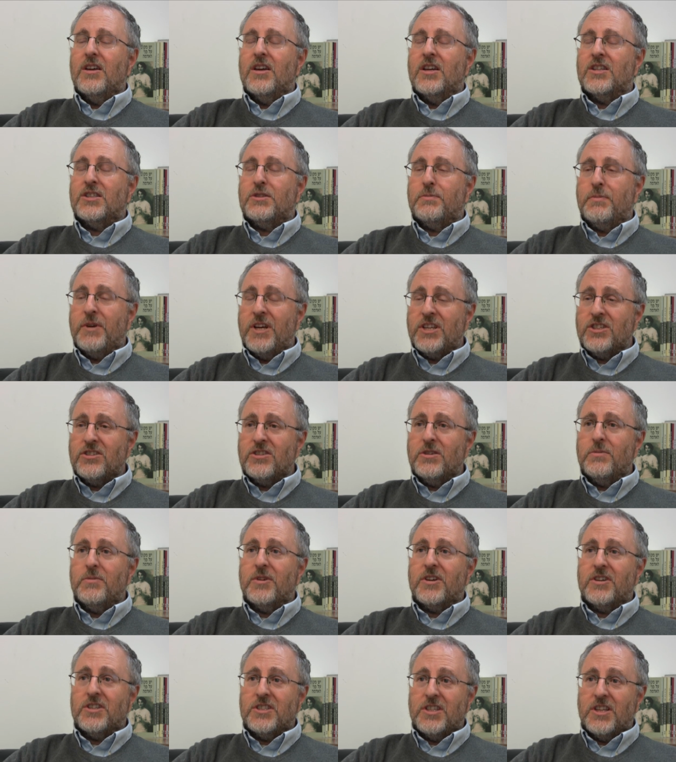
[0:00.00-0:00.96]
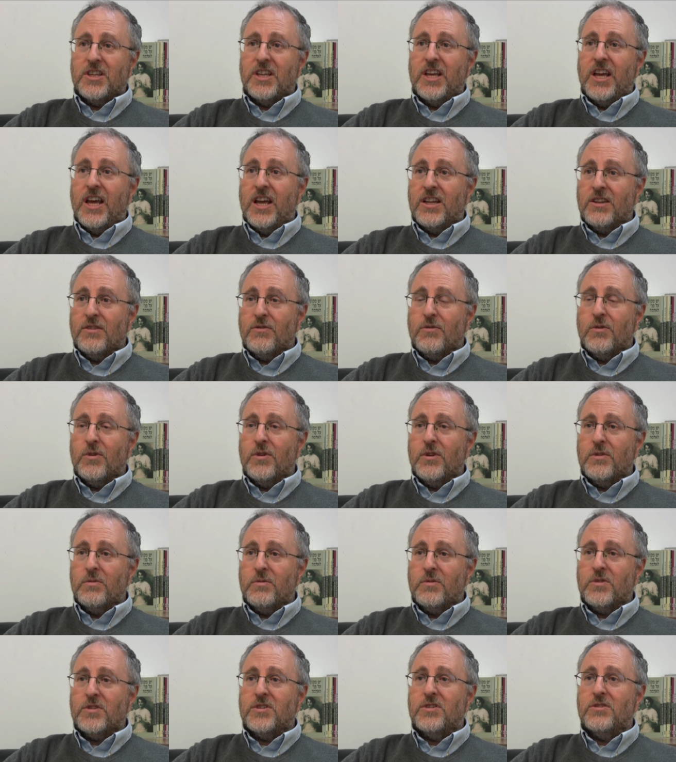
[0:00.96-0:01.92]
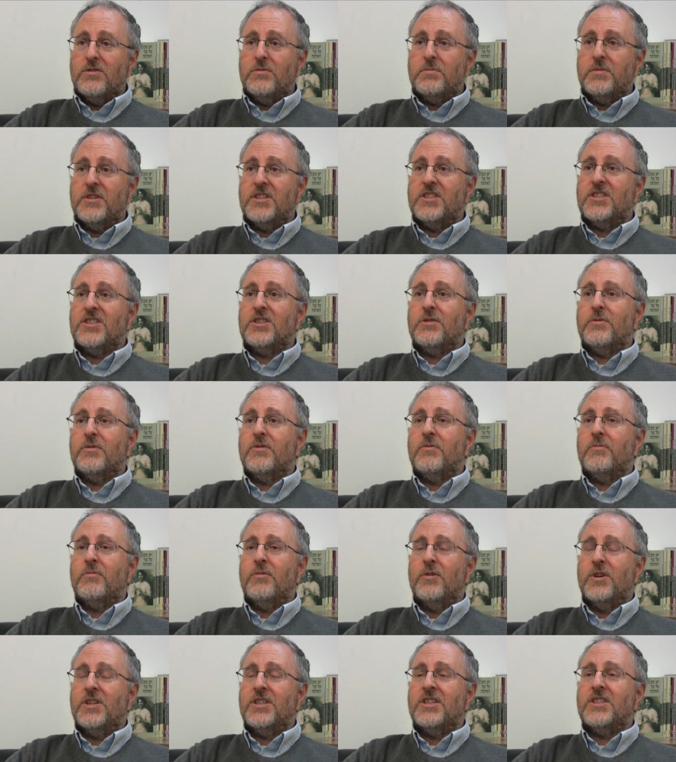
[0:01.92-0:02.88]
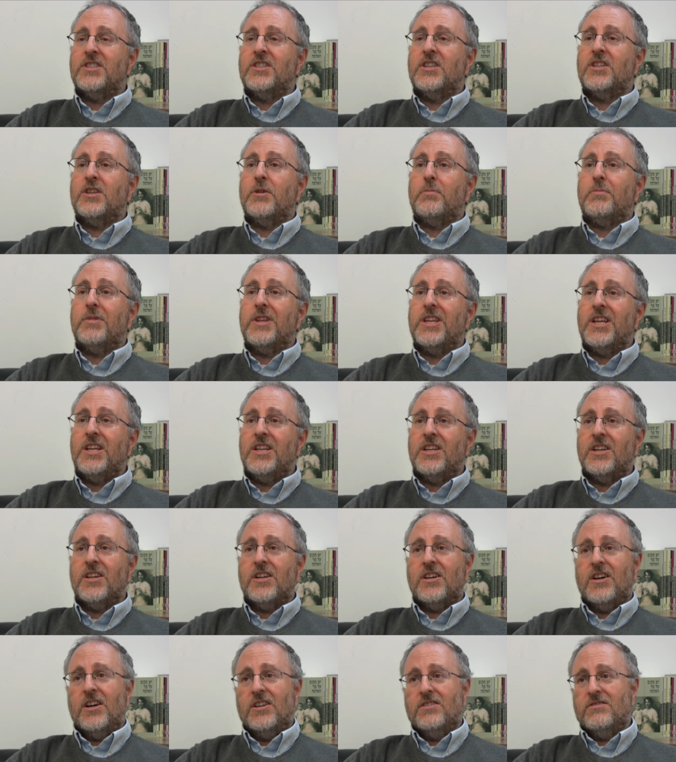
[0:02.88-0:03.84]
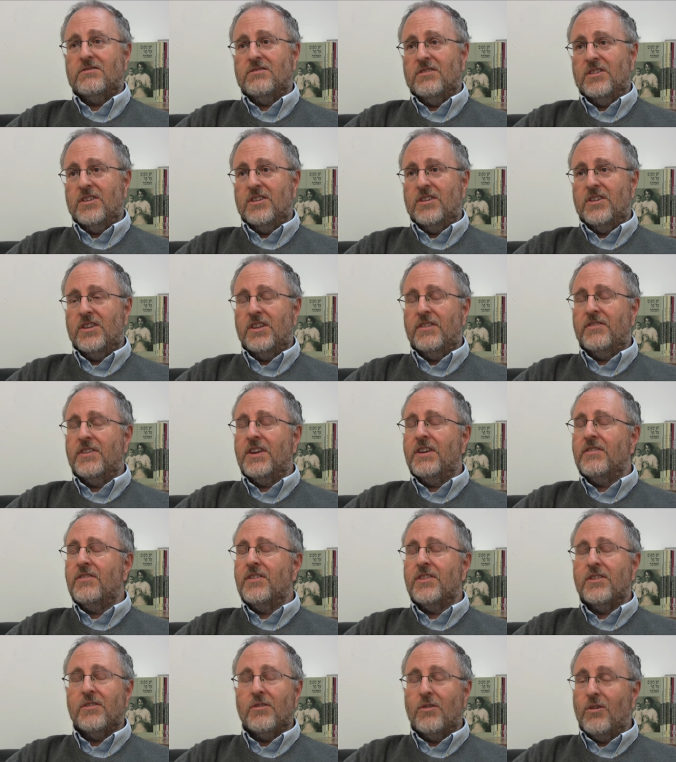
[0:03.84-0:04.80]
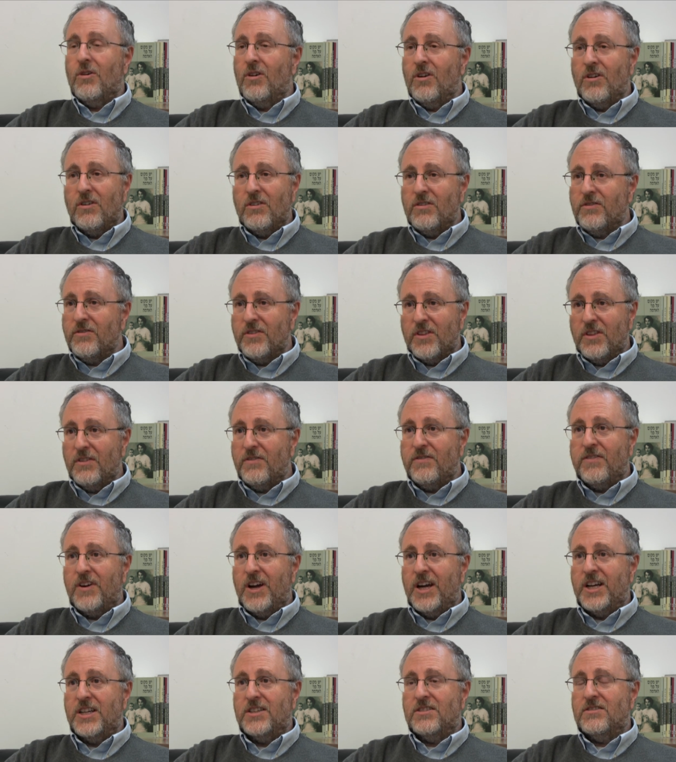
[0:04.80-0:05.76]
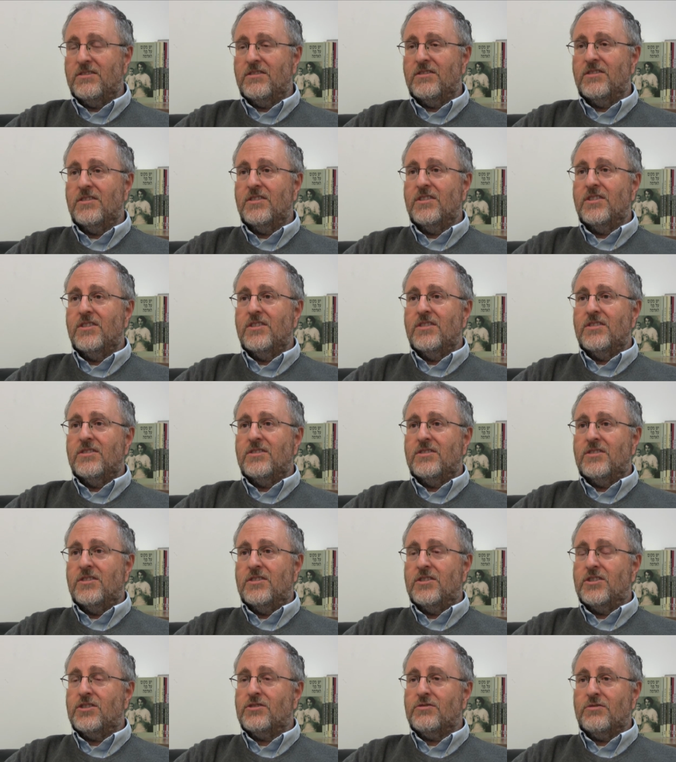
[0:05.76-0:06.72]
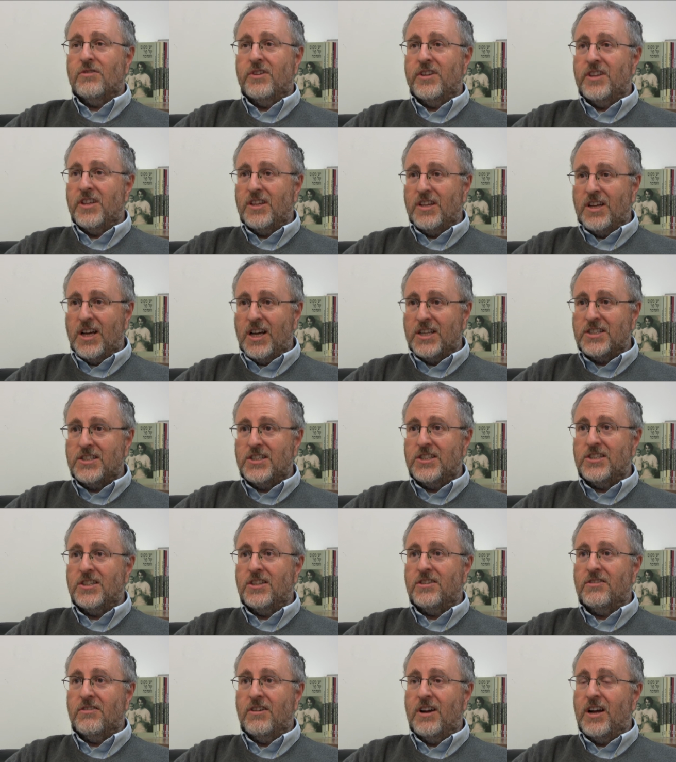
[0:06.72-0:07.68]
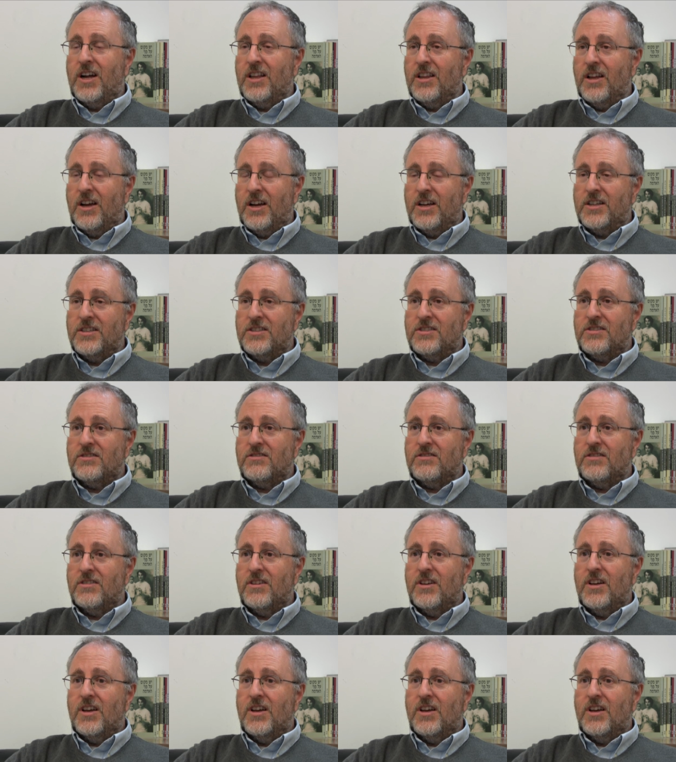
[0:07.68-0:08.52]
especially because at the end of World War II, Britain's a, Britain is a depleted country. They've given their all for the fight to destroy the Nazis and their allies,